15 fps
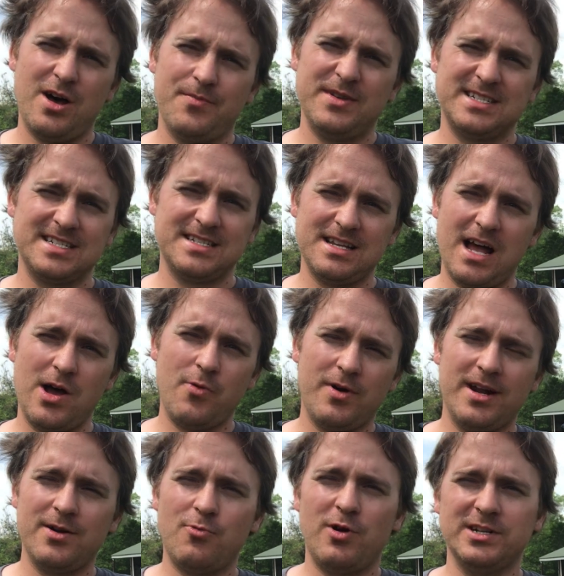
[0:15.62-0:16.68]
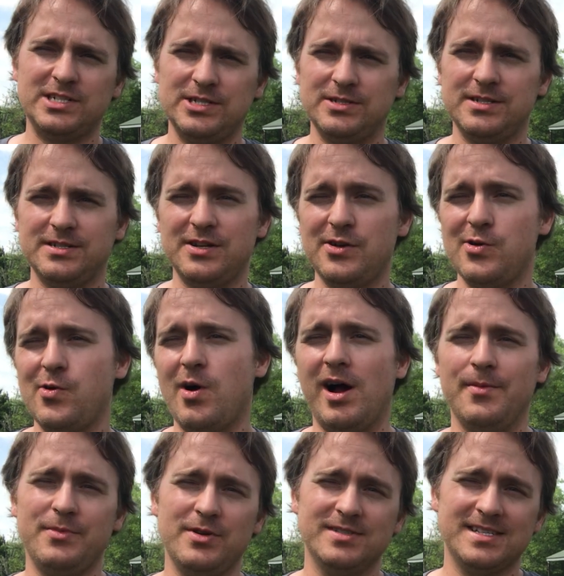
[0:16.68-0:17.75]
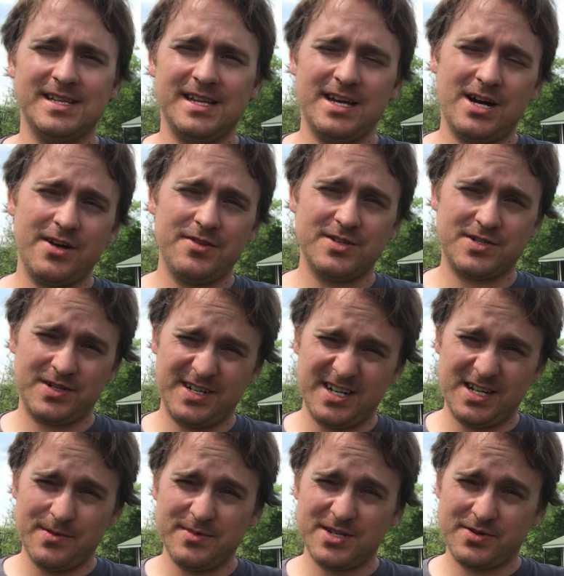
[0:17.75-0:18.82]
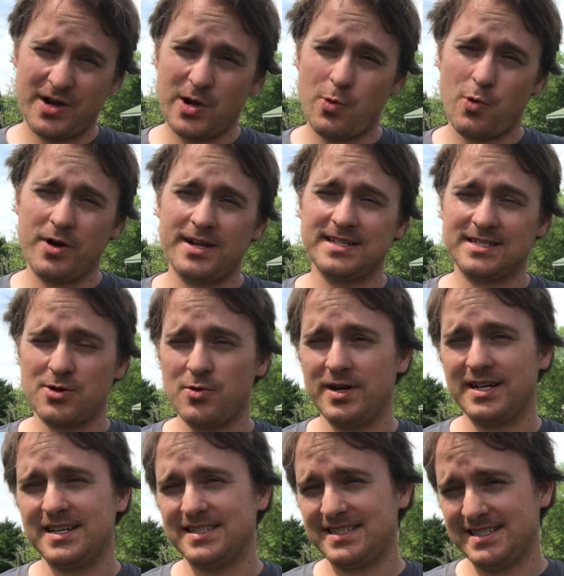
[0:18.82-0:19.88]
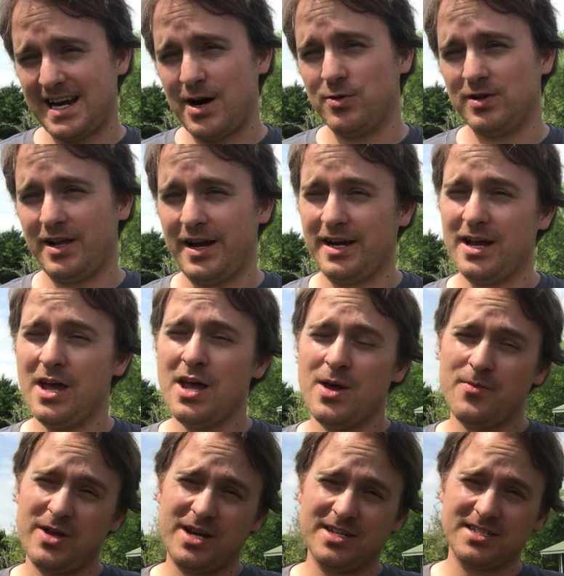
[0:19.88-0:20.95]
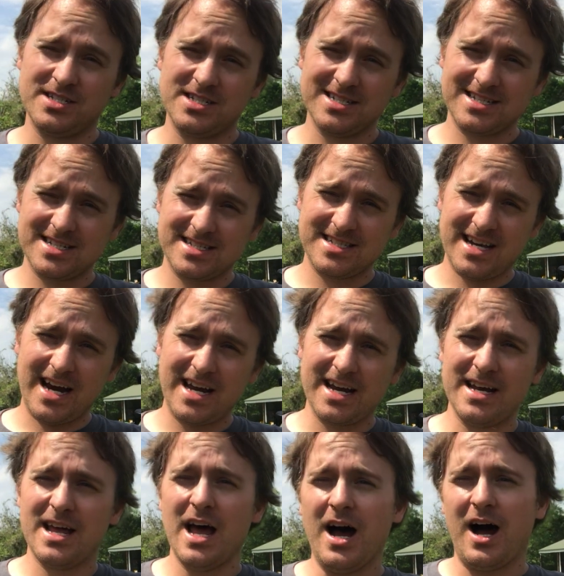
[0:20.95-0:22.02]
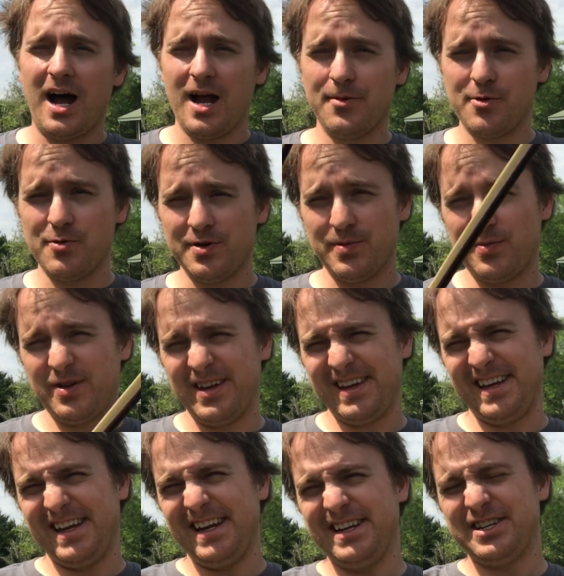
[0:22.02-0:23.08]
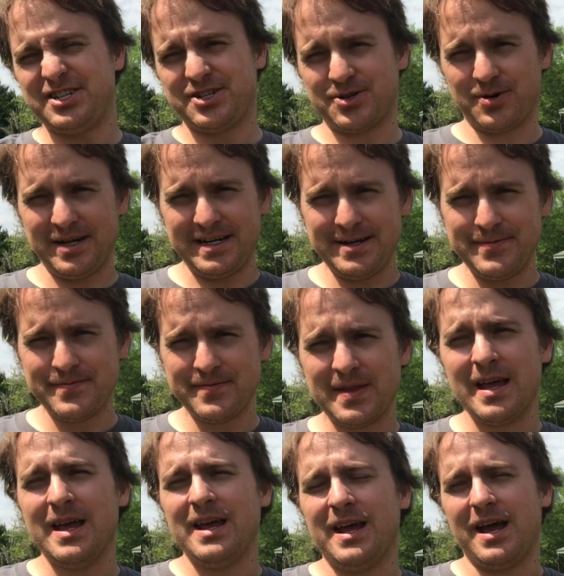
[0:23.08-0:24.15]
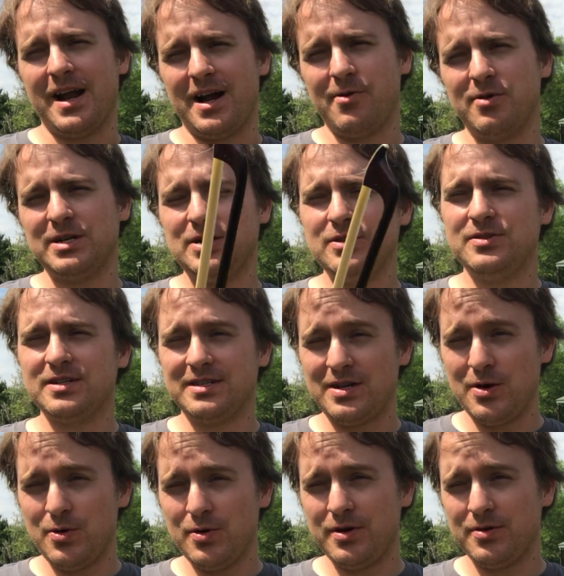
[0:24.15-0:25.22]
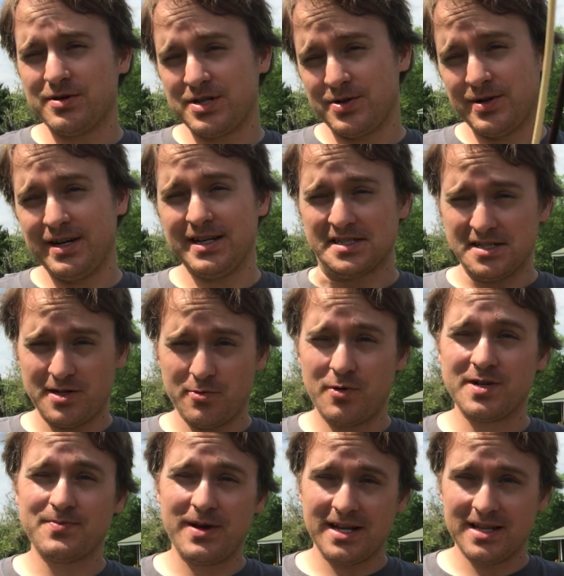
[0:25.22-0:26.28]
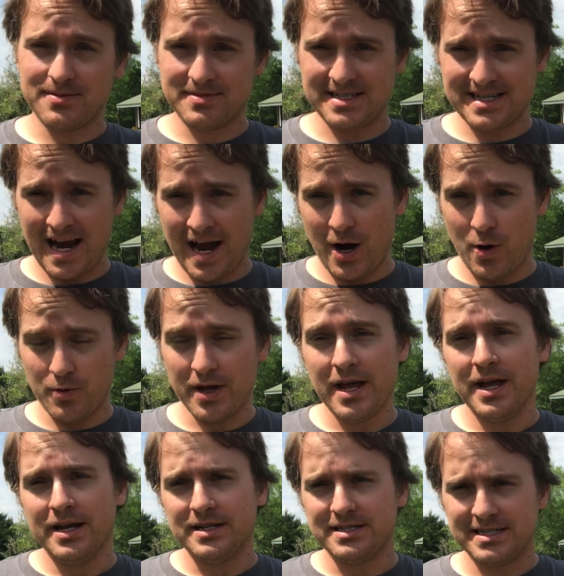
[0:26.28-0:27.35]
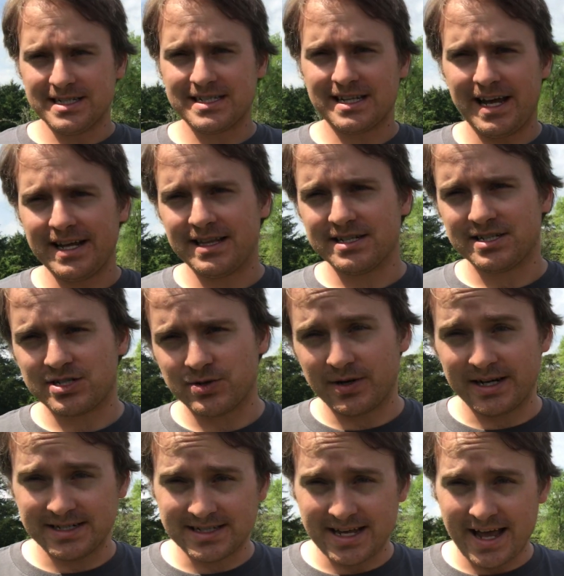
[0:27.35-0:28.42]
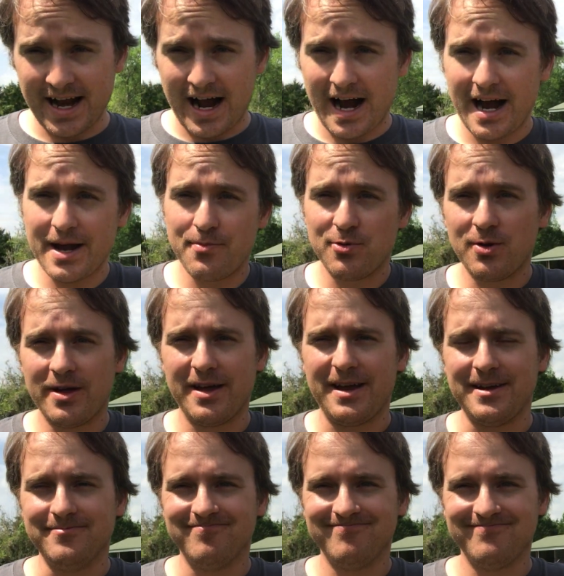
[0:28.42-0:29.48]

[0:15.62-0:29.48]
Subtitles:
This is not what I want you to do. I'm using the other string to demonstrate what it's going to sound like. Because in just a second, I'm going to play each string, and I want you to tune your strings. In other words, make them sound just like the strings that I play.